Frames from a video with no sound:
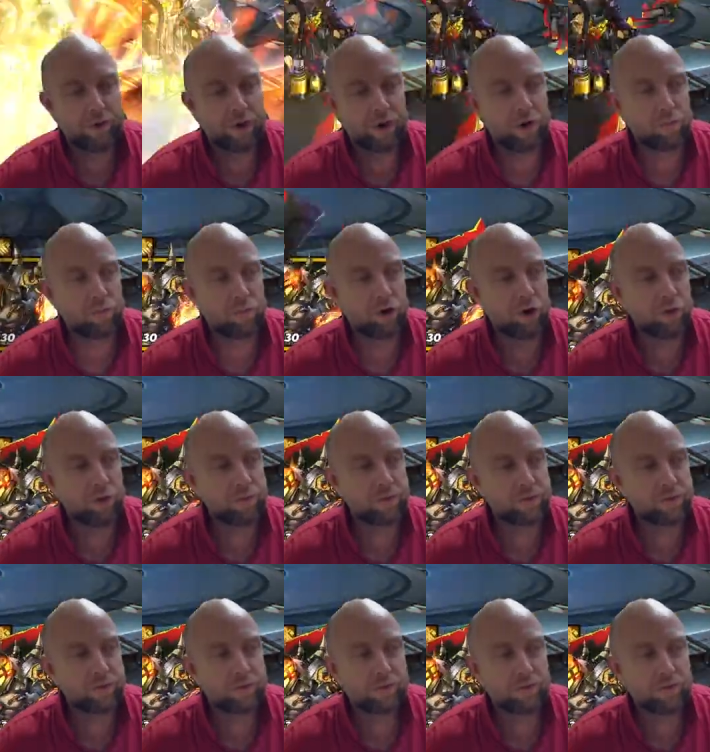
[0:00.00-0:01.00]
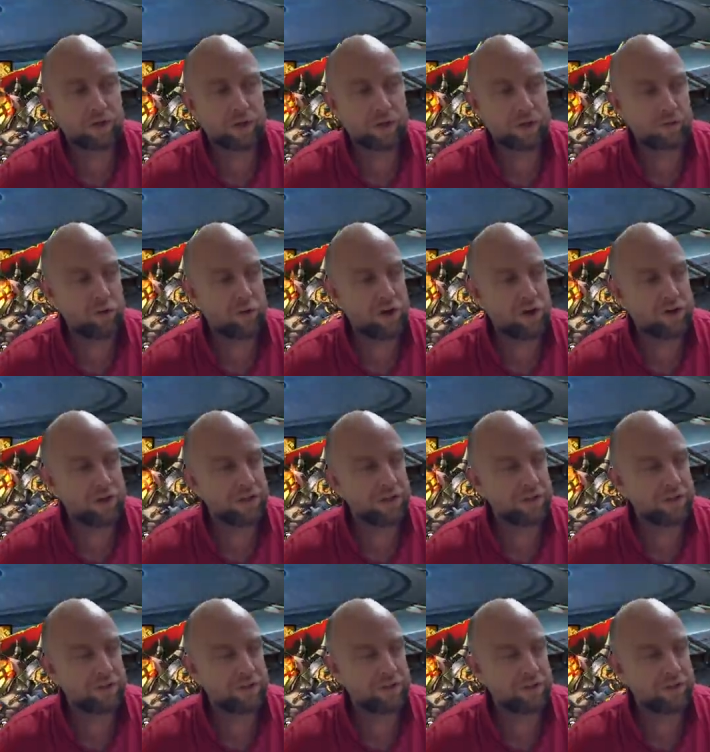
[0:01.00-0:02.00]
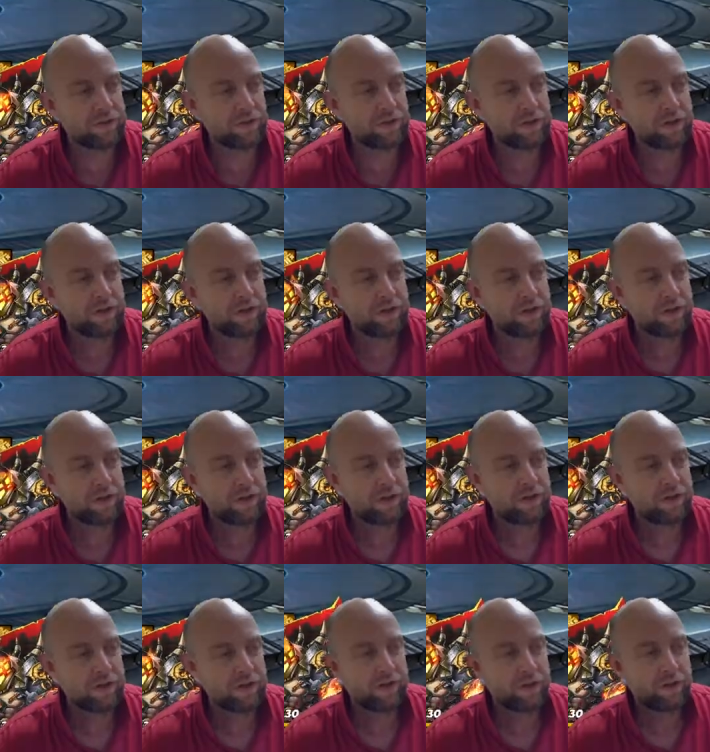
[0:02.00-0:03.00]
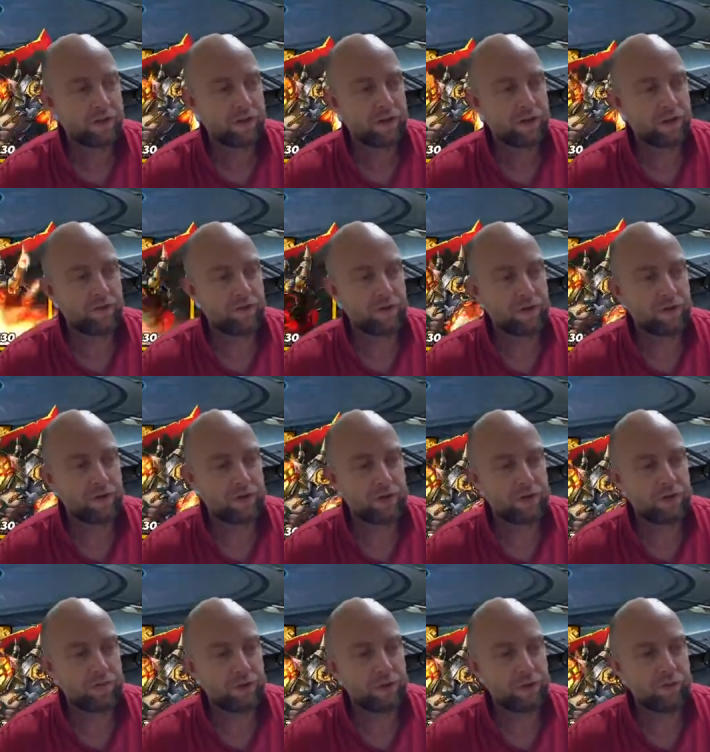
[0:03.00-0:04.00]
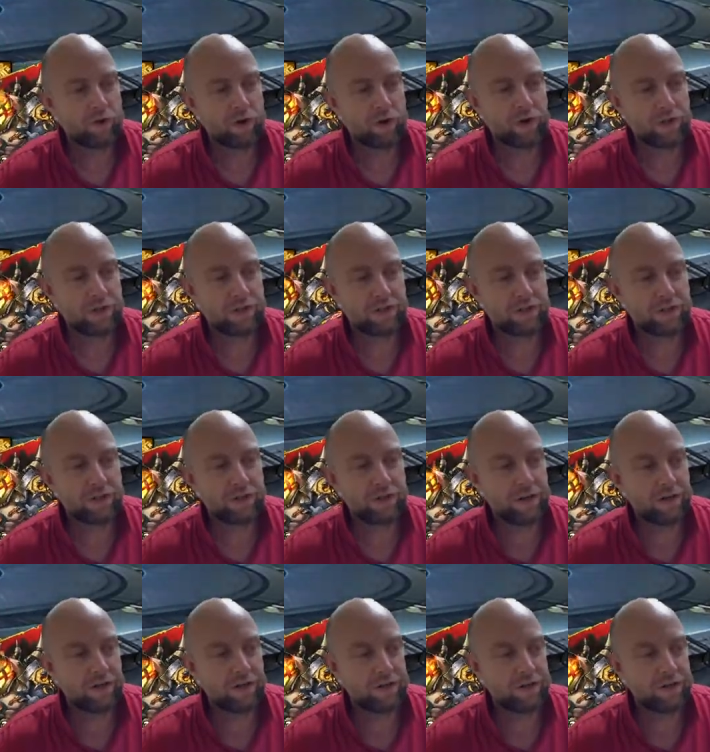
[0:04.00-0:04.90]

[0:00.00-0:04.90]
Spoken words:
problems with the fucking lockdown, so I really should be more considerate and